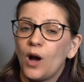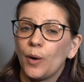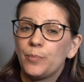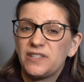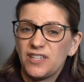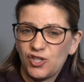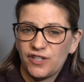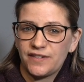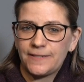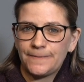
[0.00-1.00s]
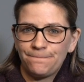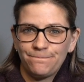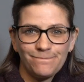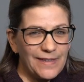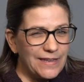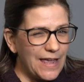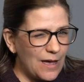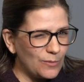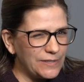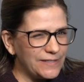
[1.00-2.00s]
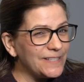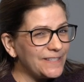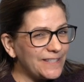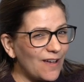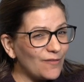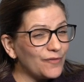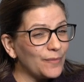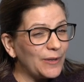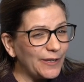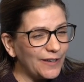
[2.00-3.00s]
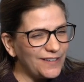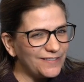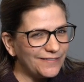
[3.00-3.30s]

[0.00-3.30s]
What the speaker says: are positioned. Now, does this sound familiar?